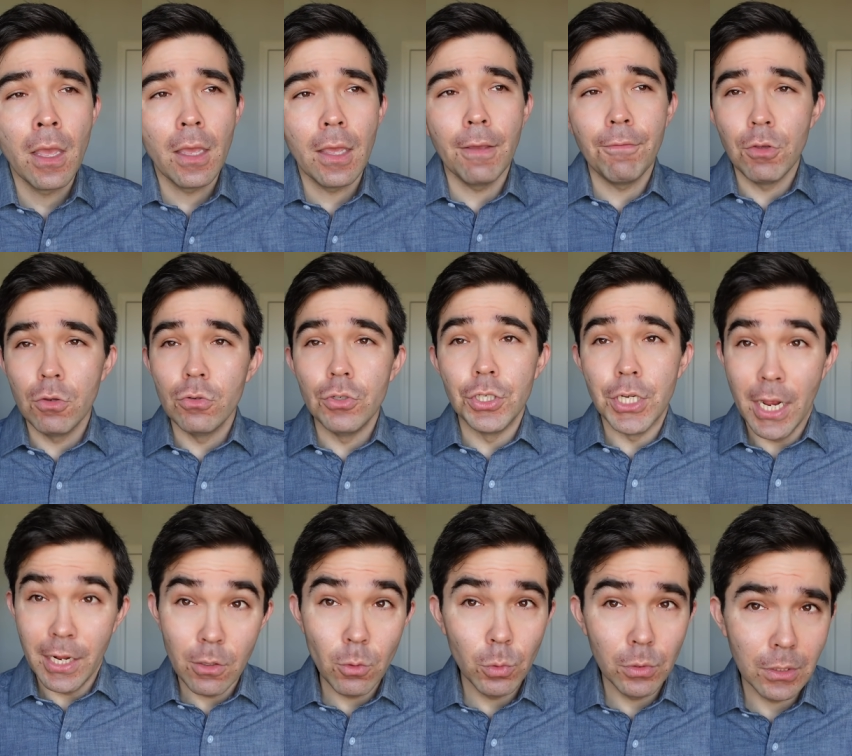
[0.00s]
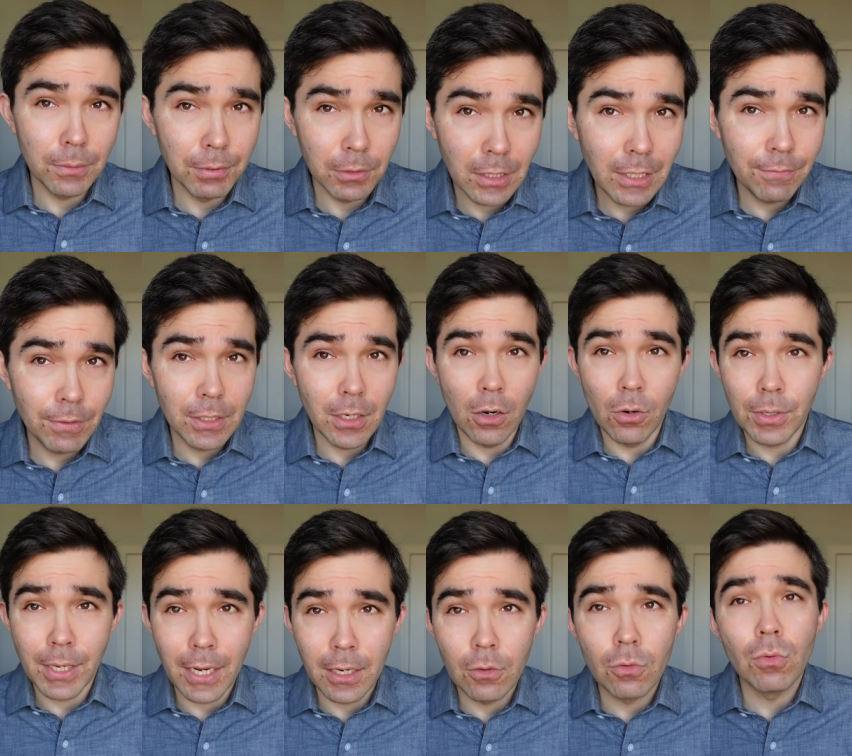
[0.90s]
If you genuinely believe it,
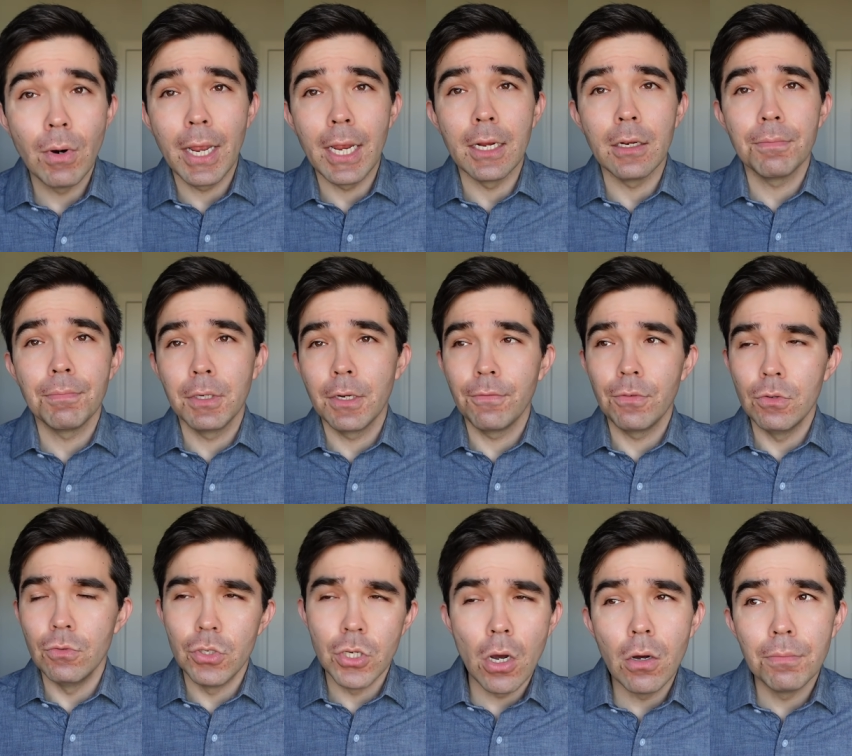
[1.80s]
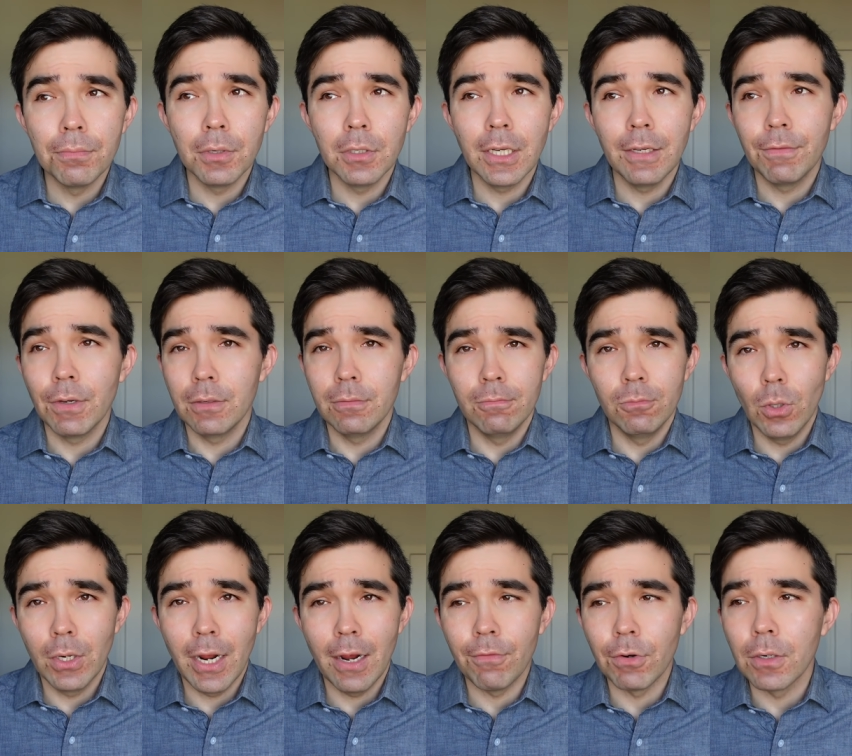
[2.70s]
okay, great. But if you don't believe it,
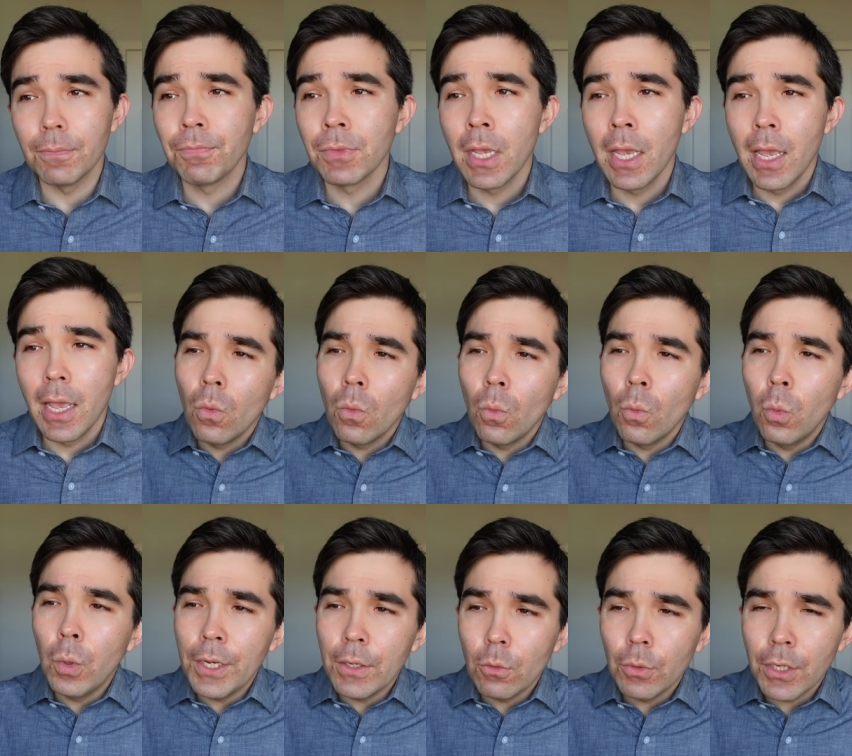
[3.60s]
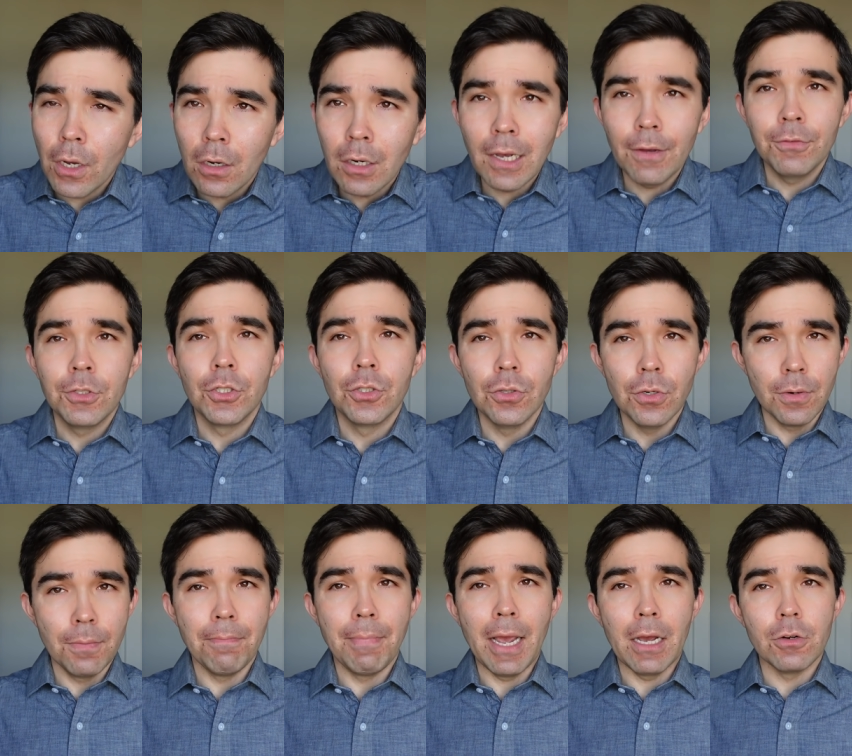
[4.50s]
whatever. We, we all have
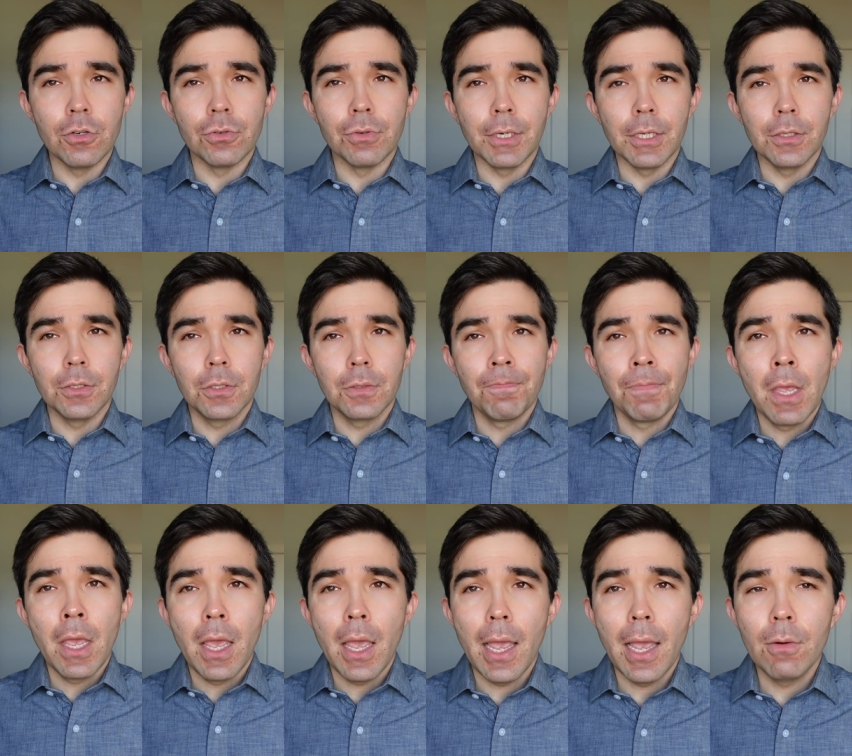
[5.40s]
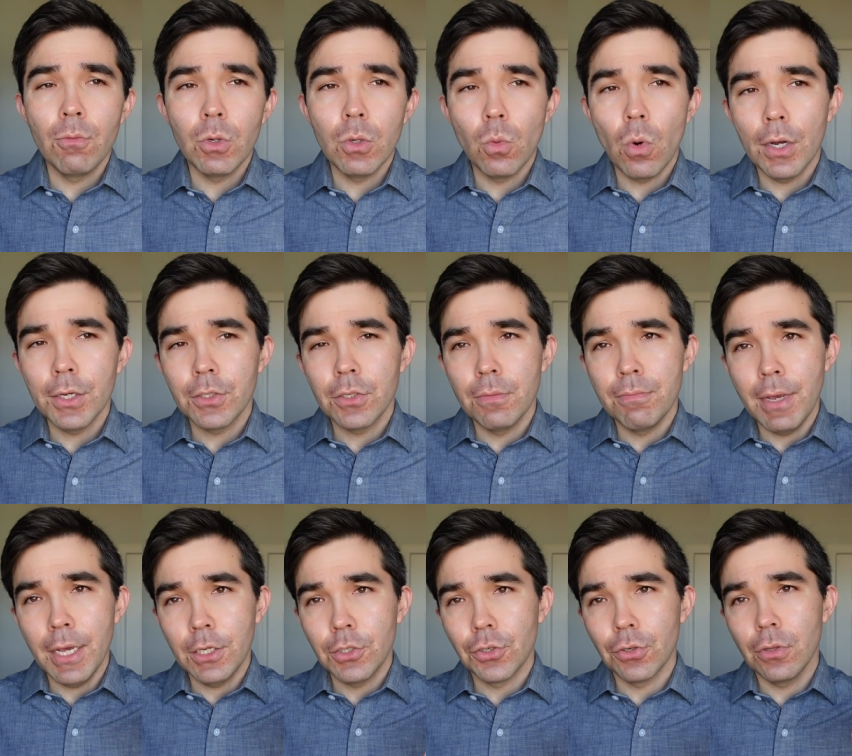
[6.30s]
certain boundaries. And we want to
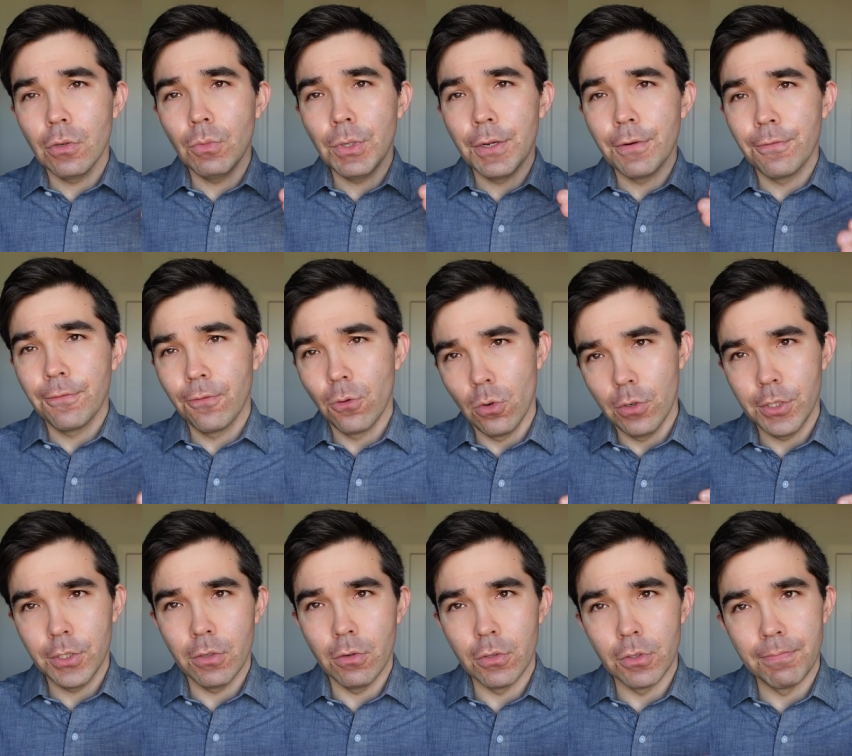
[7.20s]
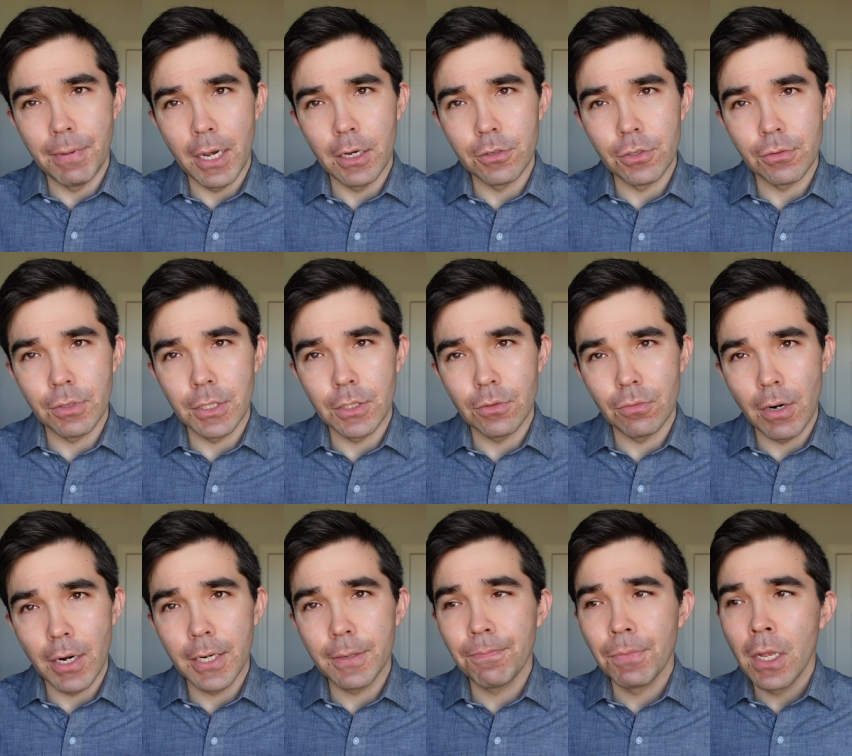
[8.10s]
make sure that we enforce those boundaries,
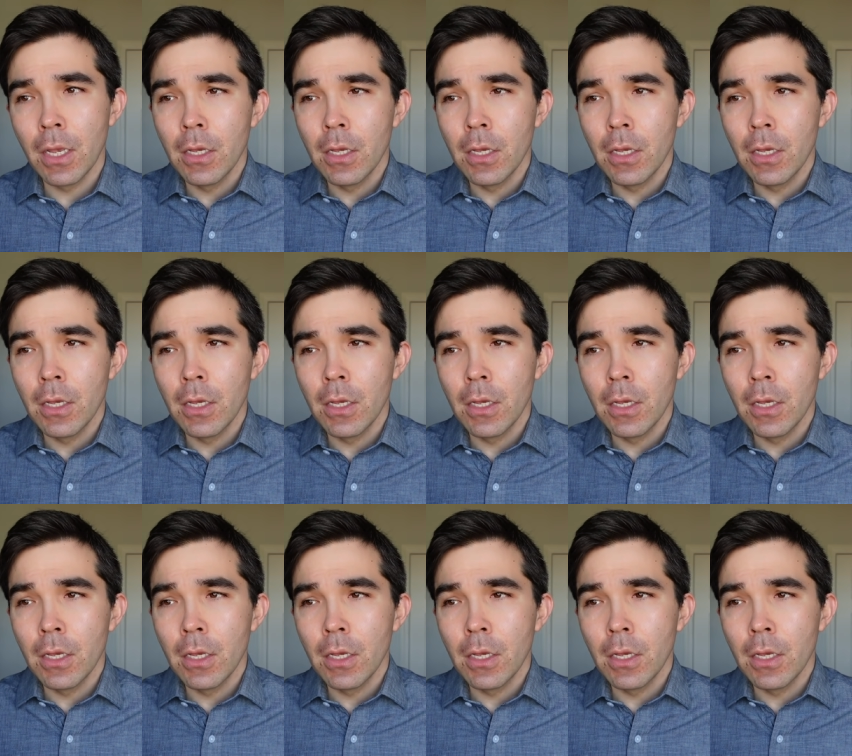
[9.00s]
right?